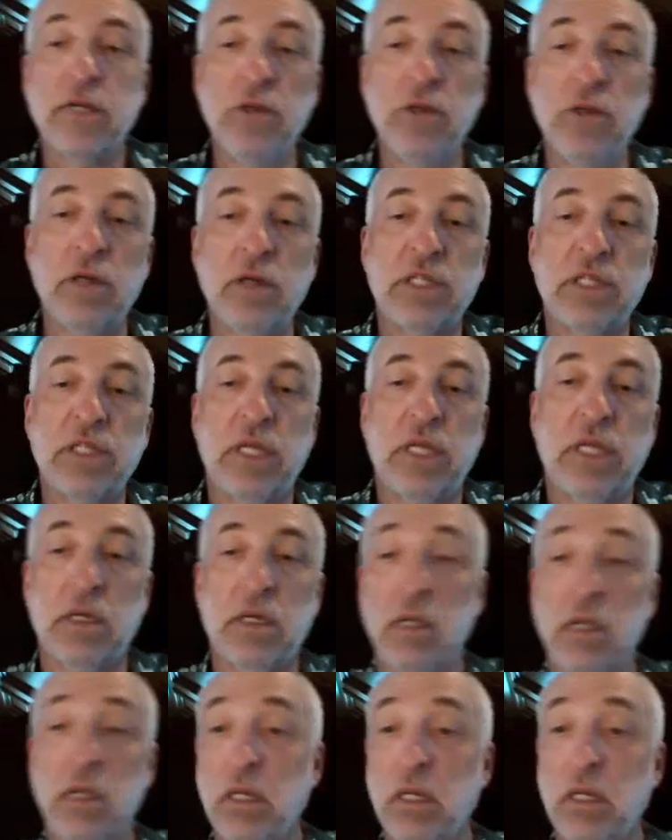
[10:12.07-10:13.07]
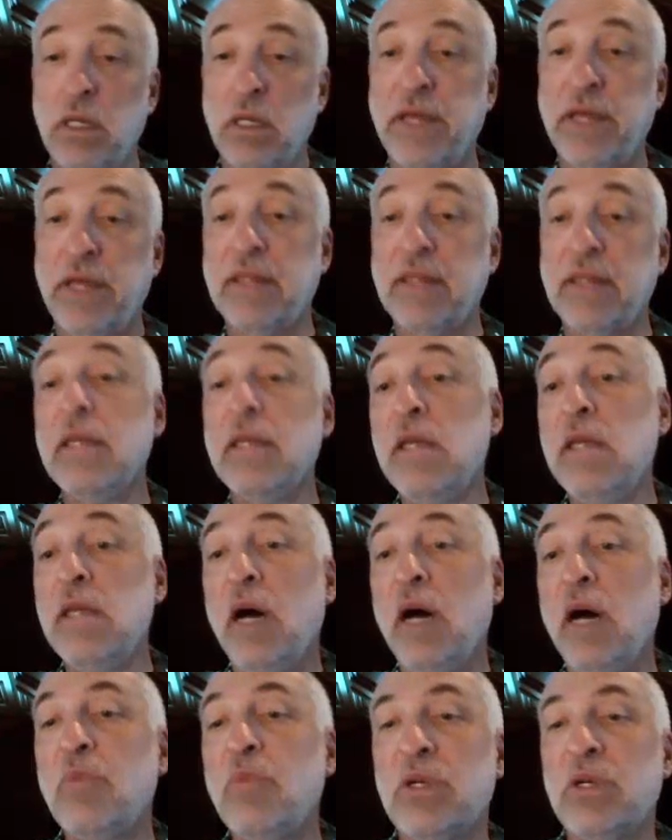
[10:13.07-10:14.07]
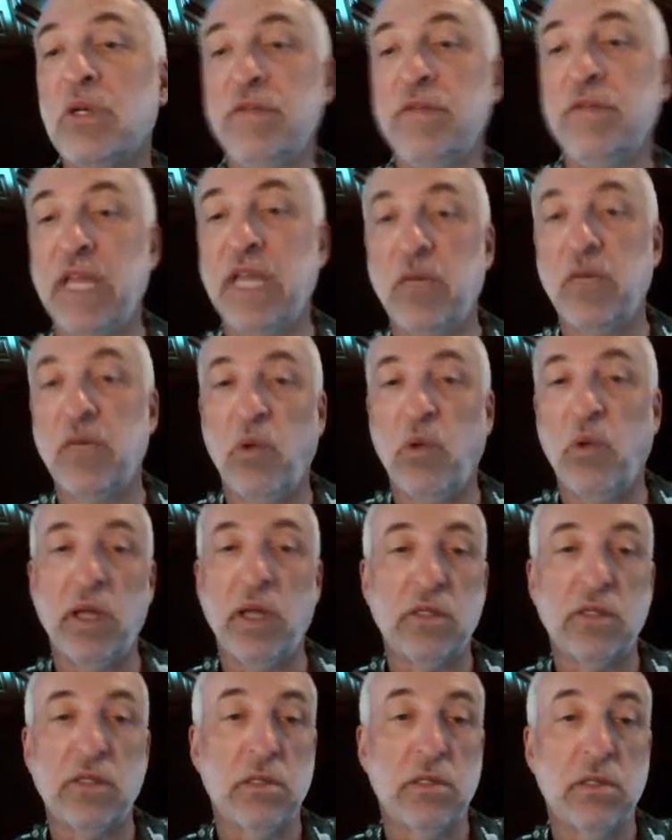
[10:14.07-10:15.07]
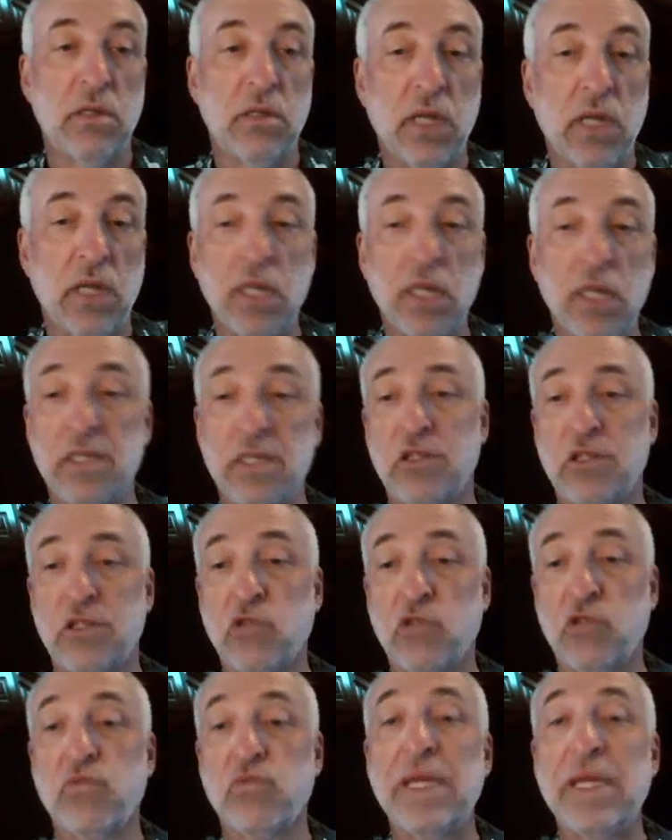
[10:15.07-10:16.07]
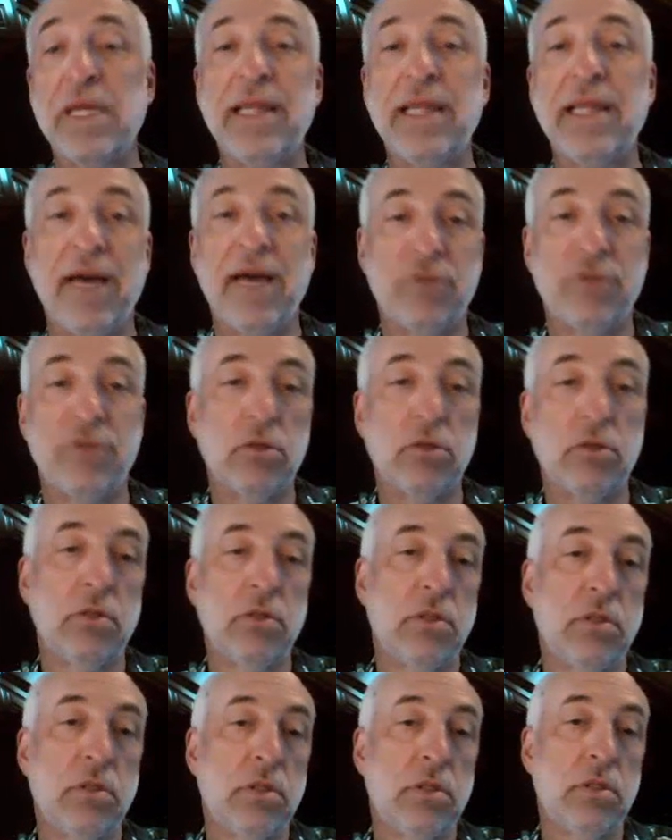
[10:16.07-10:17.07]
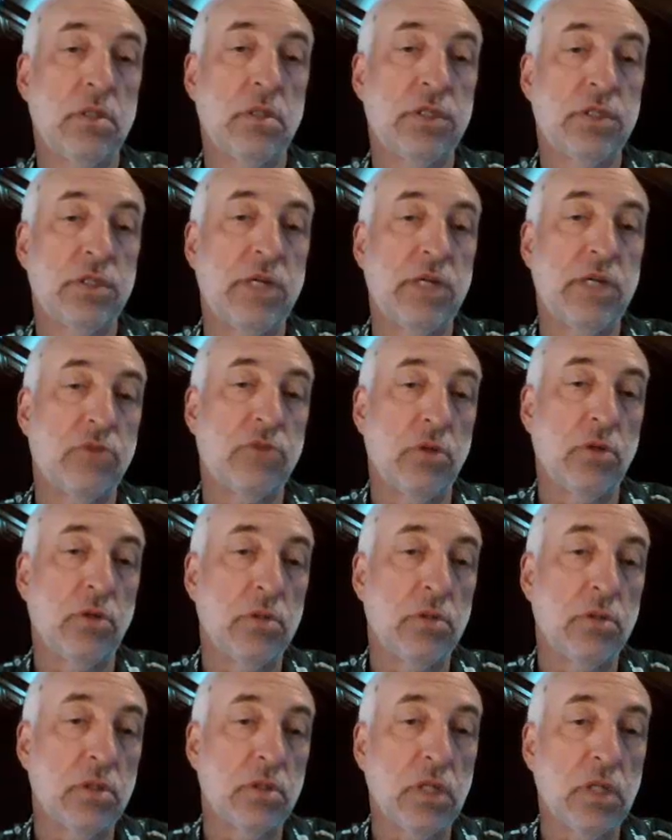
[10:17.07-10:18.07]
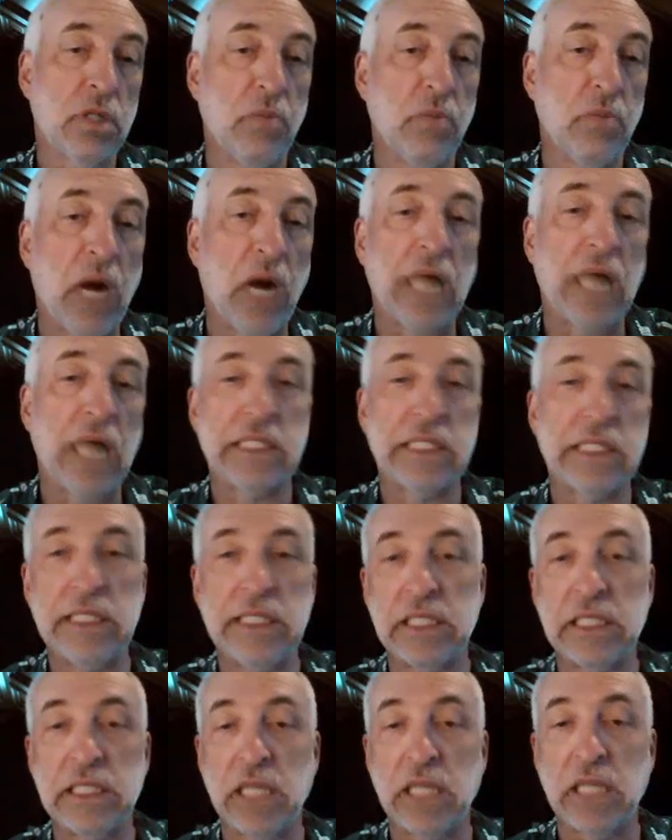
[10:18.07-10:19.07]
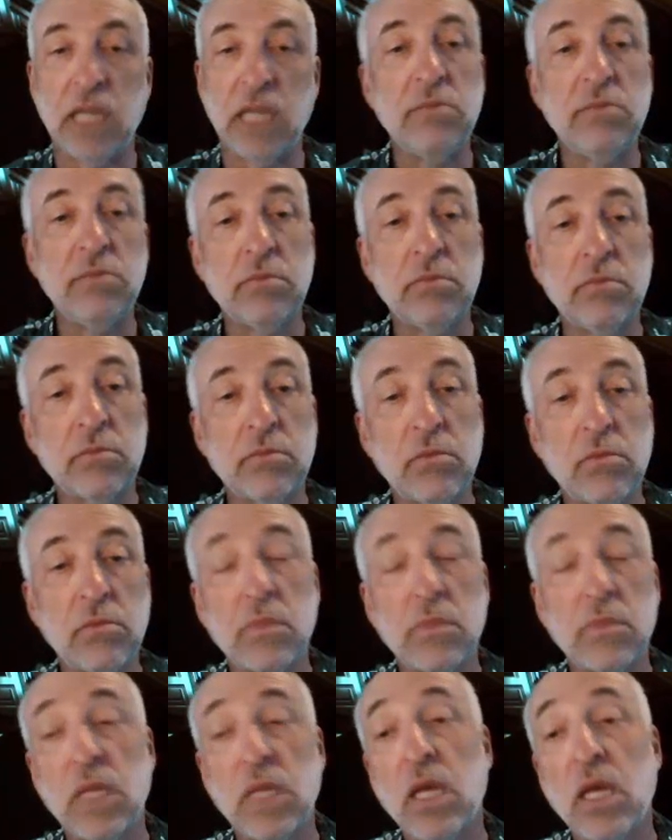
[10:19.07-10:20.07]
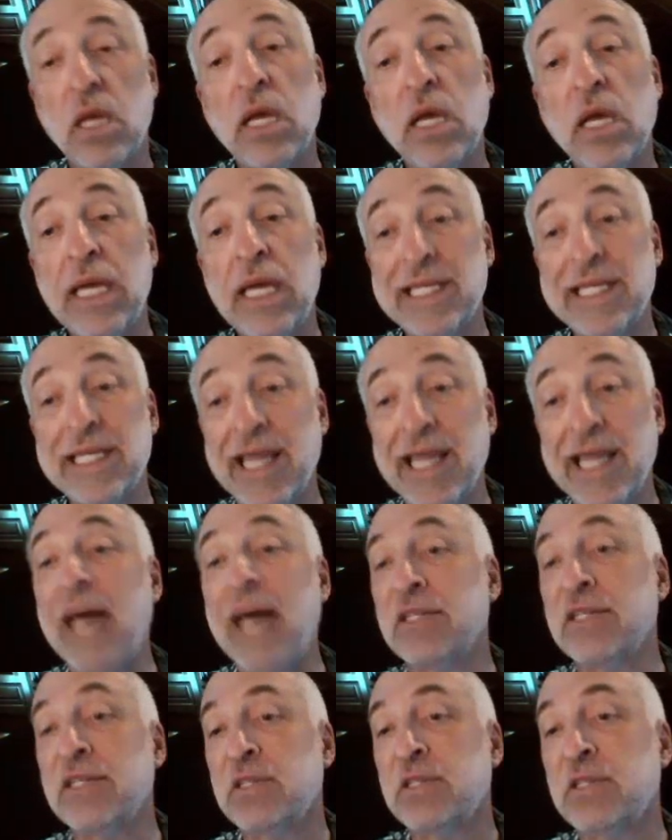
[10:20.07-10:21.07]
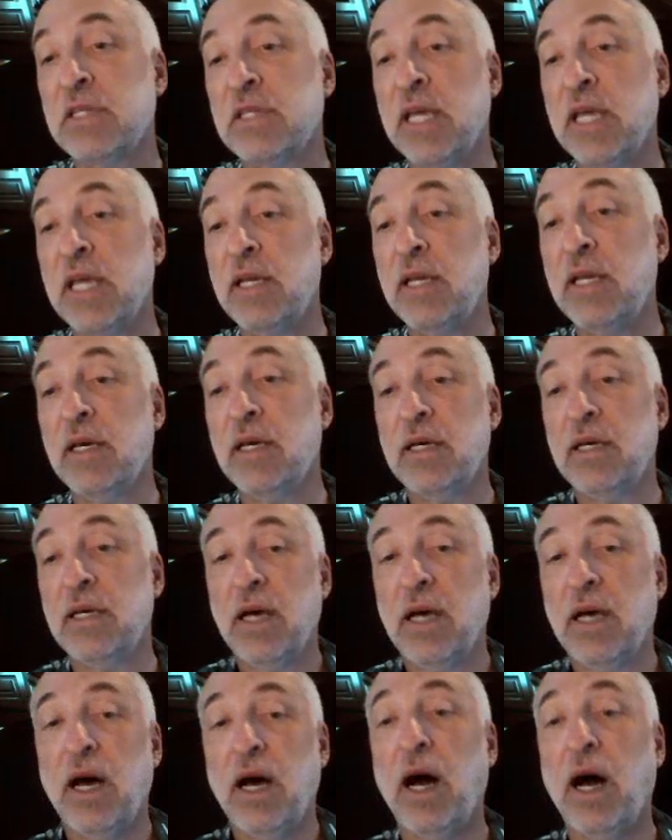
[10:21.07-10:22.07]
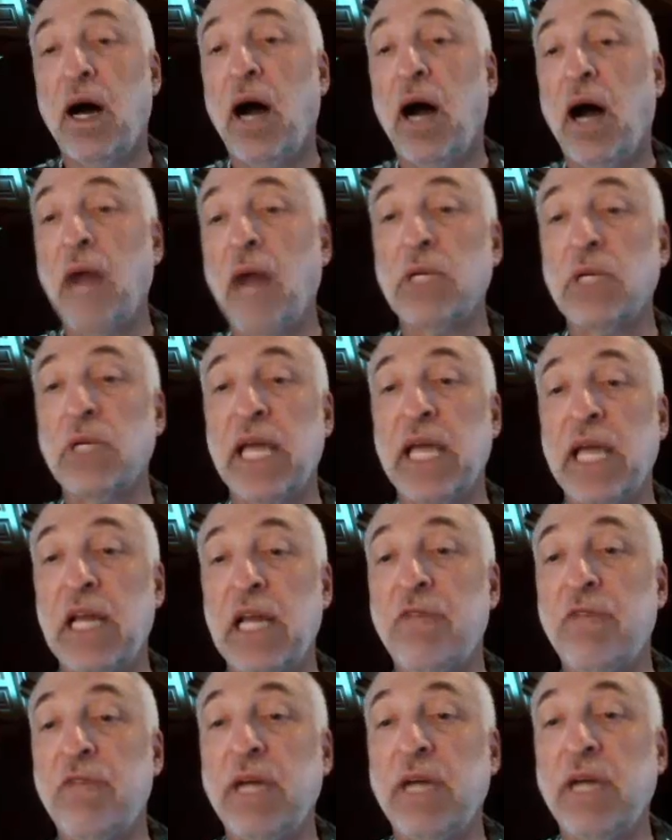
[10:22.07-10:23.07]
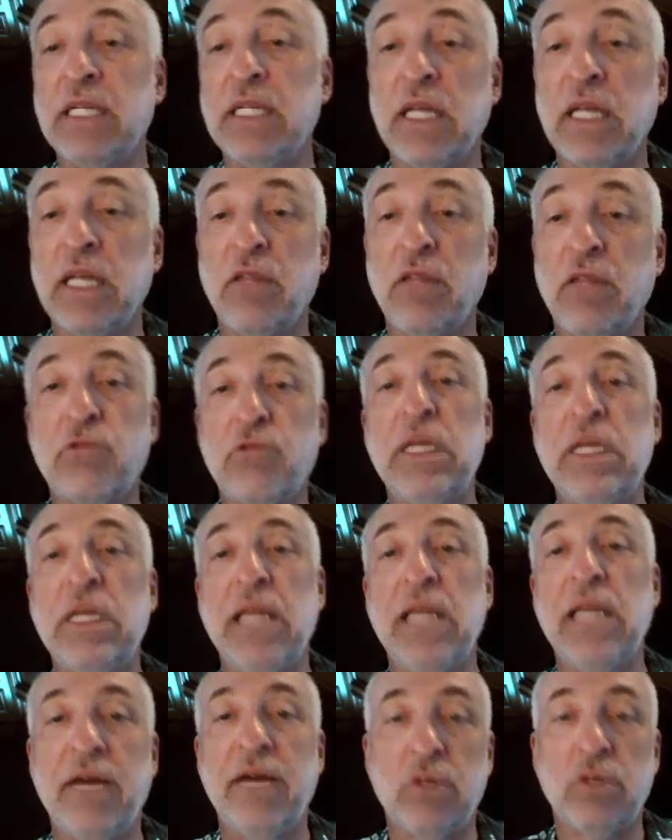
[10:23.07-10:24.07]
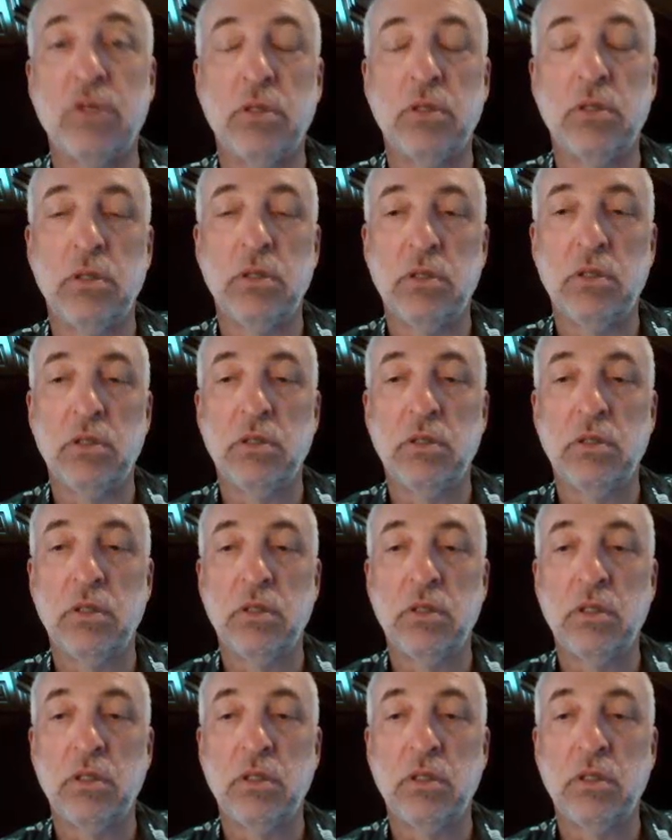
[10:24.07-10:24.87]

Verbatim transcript: Now you'll notice here that the number of data points in this three-level central composite design is less than I would get if I did a three-level,